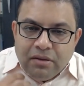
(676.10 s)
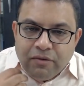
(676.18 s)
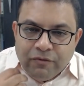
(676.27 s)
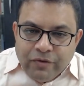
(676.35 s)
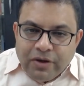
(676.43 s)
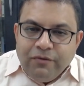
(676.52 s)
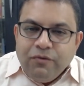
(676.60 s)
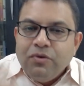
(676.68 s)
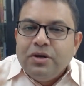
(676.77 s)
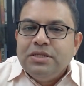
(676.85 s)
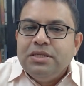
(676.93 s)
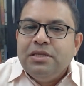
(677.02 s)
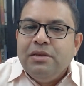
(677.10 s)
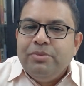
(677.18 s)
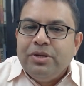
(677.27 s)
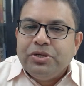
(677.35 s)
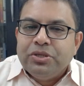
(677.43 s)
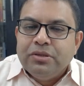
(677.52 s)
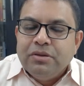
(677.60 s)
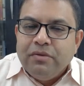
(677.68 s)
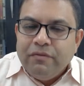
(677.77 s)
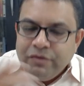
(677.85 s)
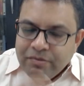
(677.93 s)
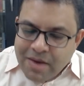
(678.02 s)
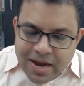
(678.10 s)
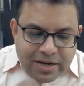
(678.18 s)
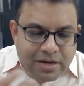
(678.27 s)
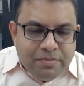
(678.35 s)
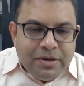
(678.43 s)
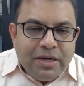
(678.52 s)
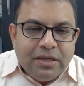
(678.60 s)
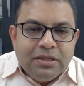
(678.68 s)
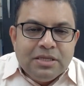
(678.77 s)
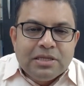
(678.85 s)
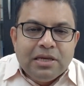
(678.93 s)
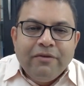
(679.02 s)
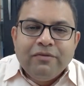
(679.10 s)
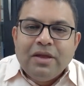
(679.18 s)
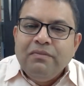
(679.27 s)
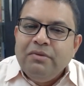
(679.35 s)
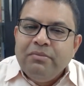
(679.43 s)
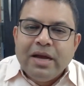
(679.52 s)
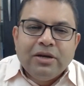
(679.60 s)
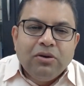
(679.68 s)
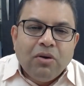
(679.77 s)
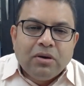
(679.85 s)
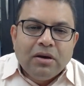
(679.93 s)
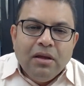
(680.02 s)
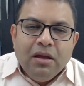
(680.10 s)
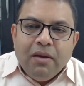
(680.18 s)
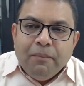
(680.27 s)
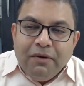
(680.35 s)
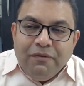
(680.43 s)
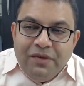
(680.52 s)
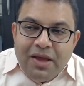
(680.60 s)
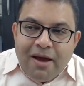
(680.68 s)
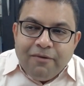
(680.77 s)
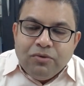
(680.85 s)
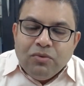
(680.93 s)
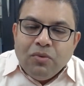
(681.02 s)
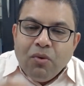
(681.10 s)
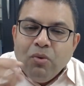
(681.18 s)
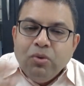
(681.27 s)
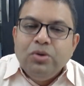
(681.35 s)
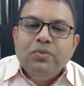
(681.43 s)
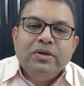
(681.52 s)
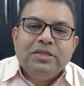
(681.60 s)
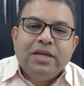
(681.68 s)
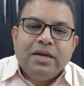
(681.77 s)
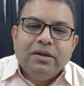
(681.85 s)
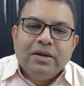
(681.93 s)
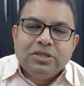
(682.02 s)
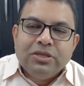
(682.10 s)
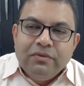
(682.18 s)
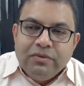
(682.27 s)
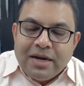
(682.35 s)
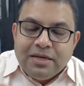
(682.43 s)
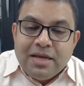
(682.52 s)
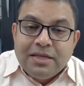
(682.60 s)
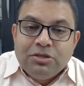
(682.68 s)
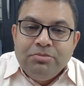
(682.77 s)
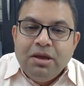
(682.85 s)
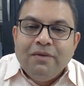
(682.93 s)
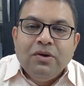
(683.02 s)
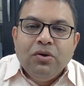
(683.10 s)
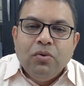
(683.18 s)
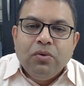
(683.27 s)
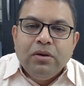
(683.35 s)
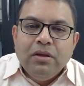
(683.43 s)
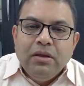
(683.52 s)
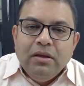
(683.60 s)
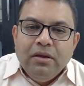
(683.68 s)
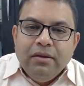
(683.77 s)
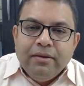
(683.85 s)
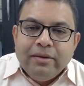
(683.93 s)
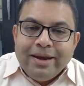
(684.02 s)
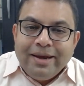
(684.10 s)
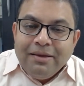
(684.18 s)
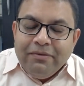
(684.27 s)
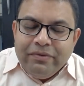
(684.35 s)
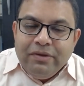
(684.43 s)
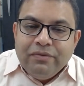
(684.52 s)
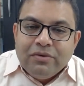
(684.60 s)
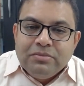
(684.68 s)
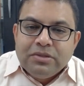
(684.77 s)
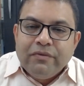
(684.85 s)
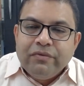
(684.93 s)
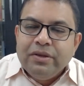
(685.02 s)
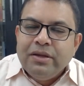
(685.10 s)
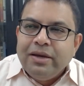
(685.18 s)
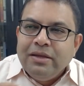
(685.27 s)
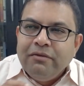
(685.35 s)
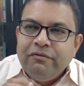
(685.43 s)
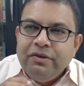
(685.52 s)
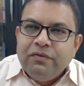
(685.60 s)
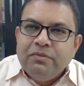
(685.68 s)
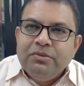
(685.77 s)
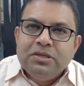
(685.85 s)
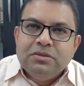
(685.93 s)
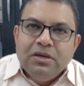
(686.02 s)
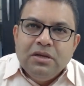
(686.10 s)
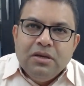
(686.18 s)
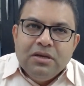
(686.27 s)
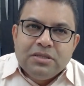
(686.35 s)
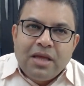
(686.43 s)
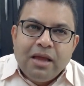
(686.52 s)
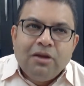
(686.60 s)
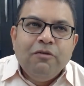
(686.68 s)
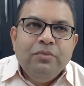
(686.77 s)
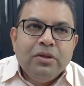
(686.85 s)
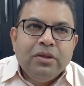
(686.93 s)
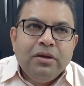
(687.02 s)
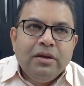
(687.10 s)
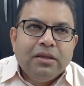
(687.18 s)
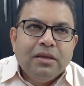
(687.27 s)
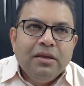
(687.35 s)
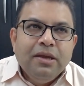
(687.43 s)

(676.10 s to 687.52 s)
One focus is liberation. We might liberate in this lifetime, we might not. But we have to go towards that direction. That has to be our goal. Getting free from suffering, getting free from this cycle of birth and death.